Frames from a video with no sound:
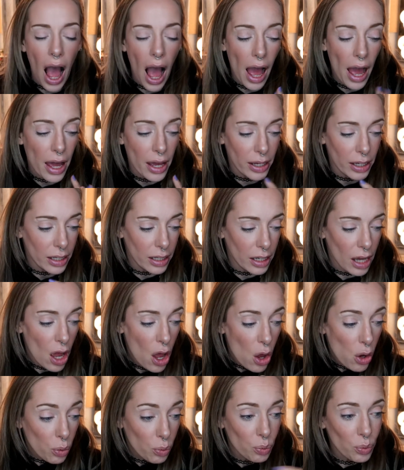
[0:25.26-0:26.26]
I
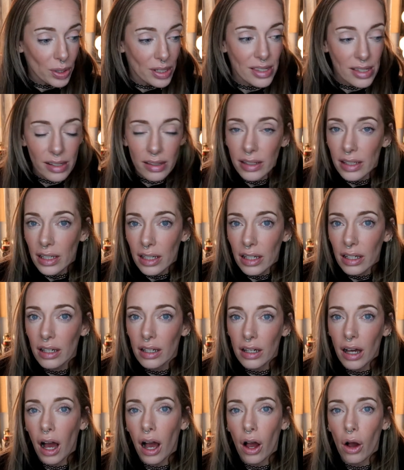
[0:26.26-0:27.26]

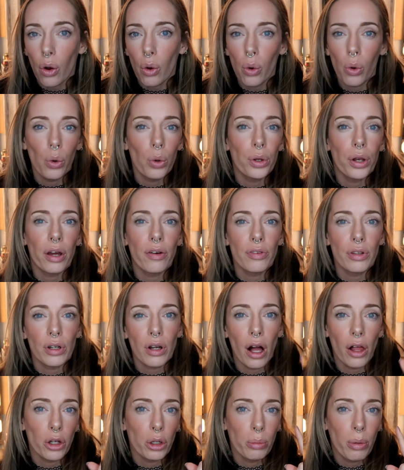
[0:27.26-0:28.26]
recently got a hold of the
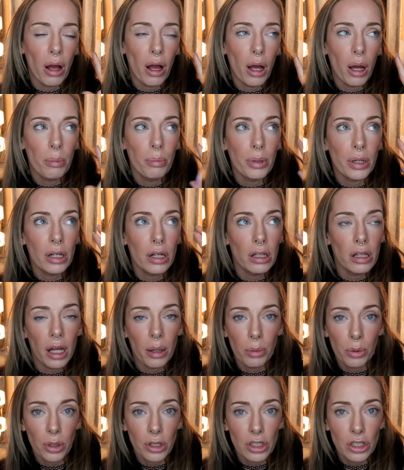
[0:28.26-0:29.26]
ColourPop
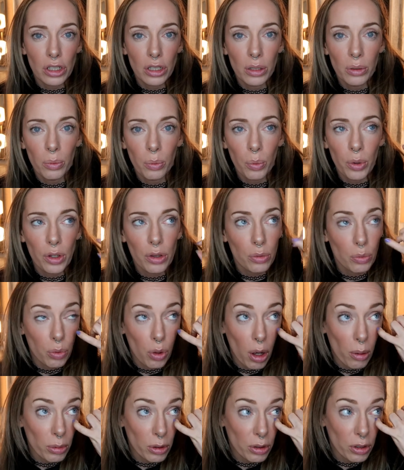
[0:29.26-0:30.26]
collaboration with
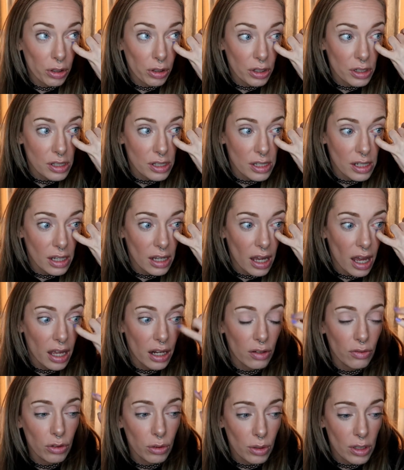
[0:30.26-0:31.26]
RawBeautyKristi,
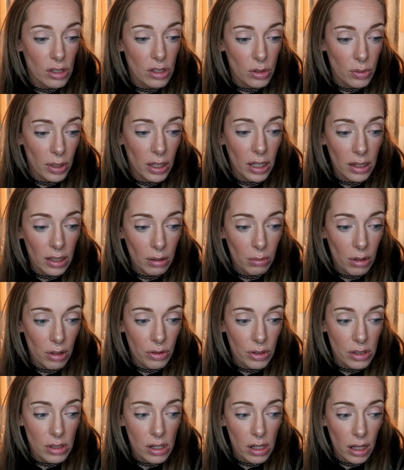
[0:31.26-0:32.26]
and if you guys know anything
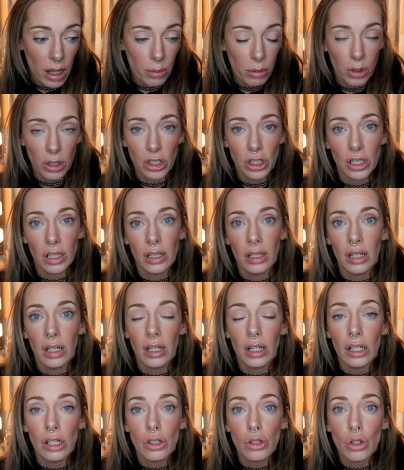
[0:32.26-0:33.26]
about this collaboration,
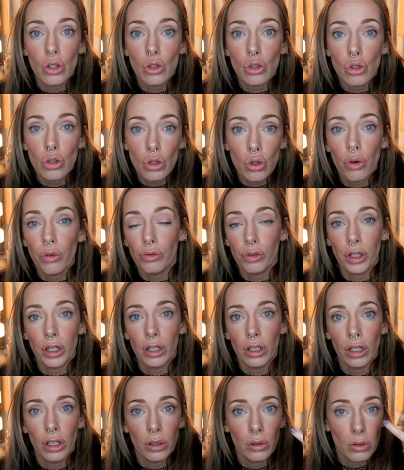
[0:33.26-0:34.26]
it is so
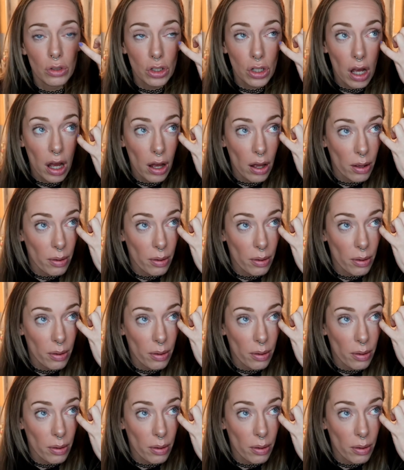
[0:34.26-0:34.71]
freaking huge.